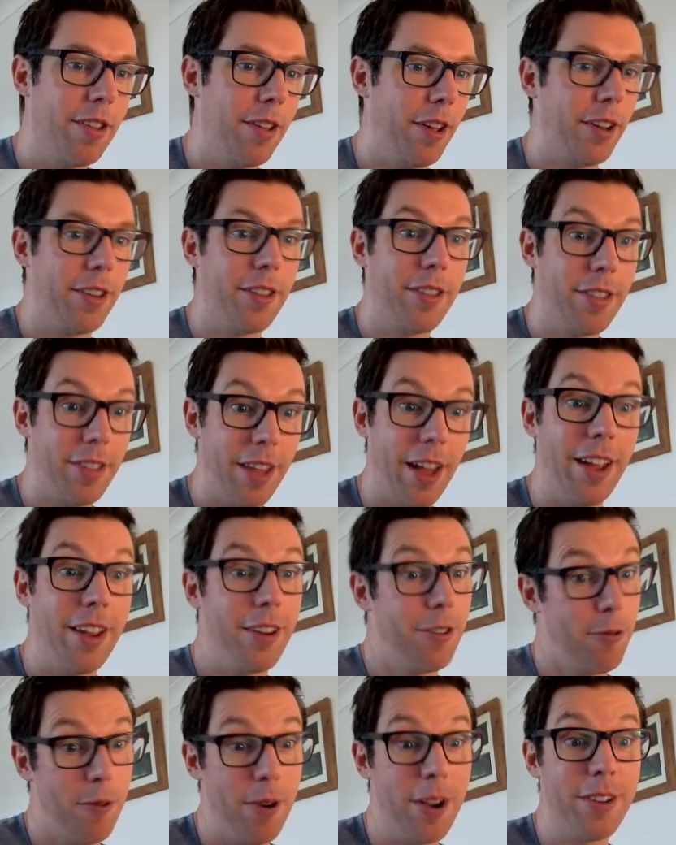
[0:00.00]
Like that
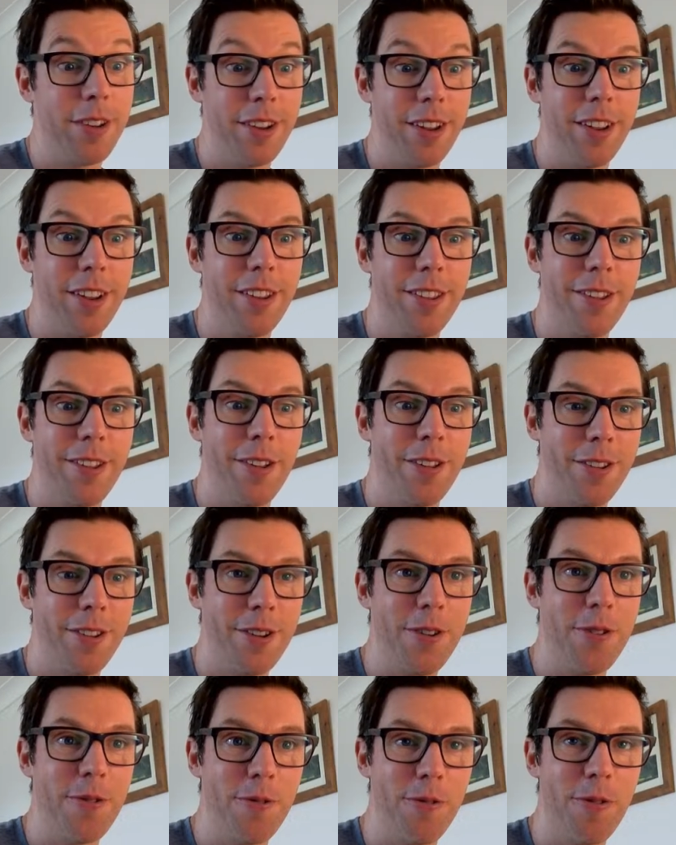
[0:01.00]
is crazy that
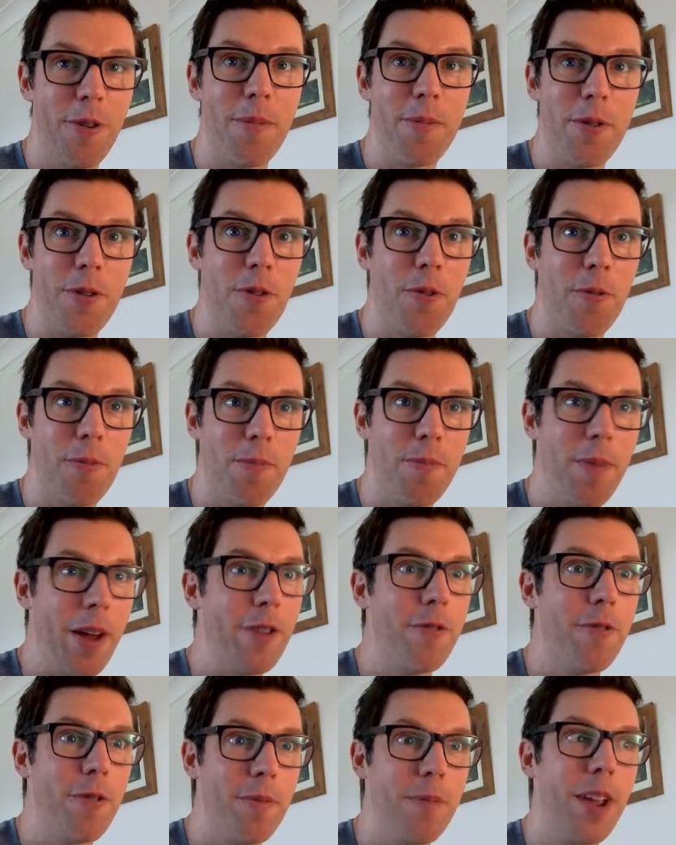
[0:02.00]
you from your
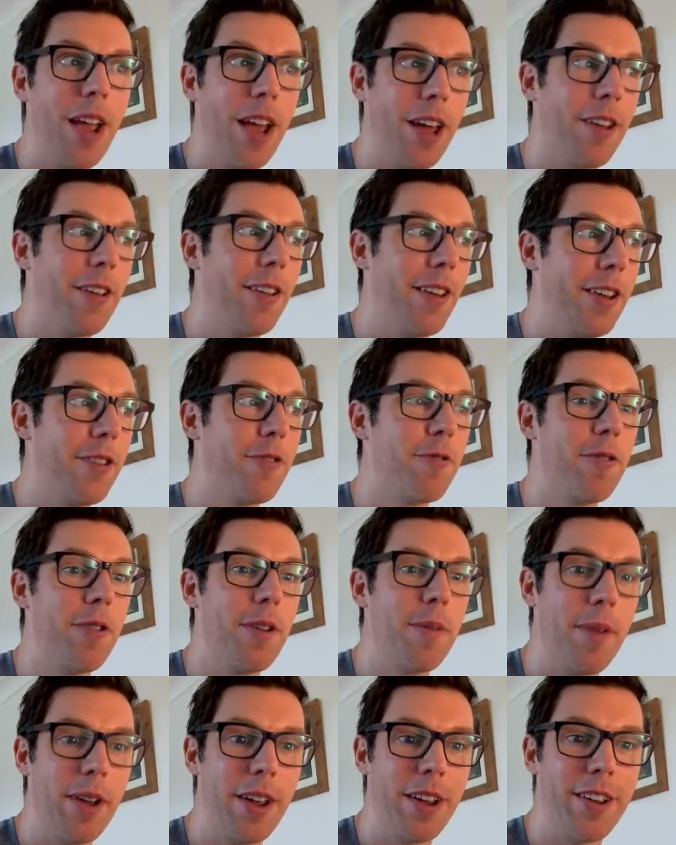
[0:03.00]
bedroom can
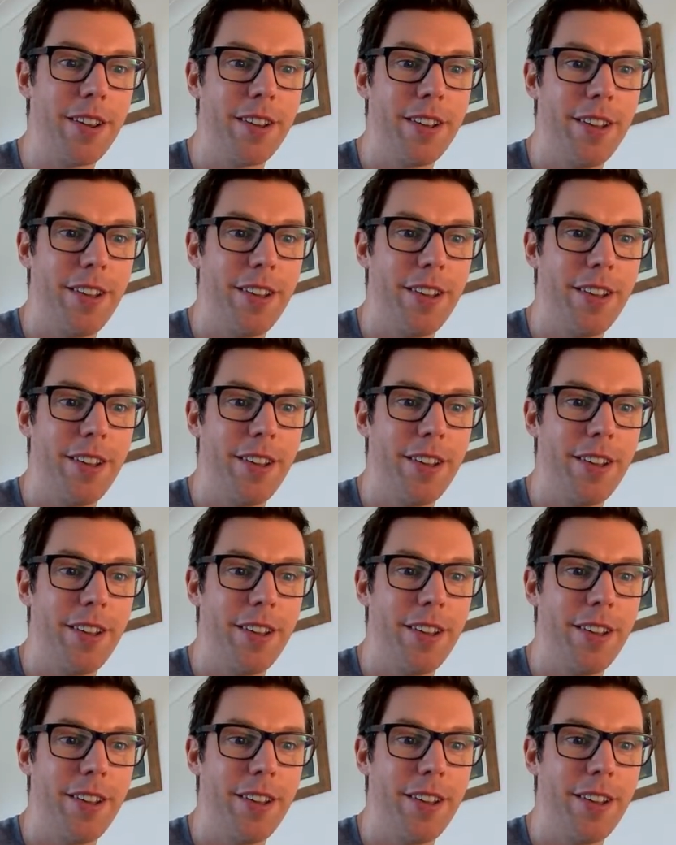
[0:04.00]
literally make